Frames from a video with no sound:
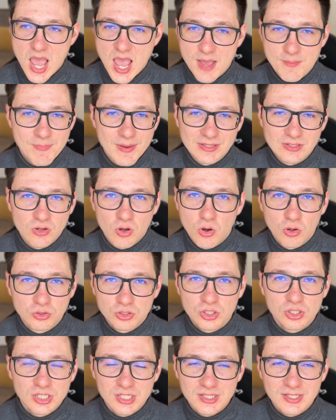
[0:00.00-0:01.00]
But other
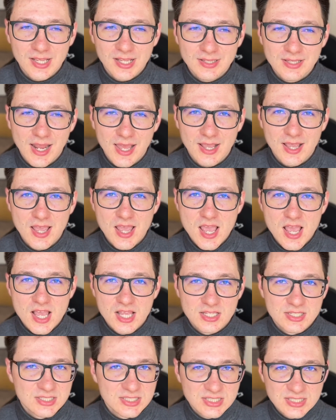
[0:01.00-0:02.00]
than that, like,
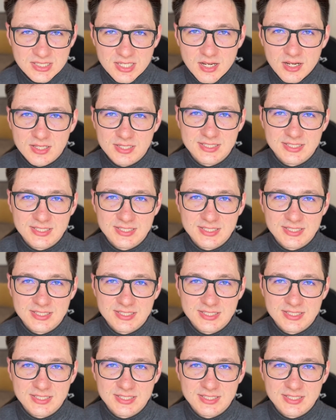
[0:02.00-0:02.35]
still the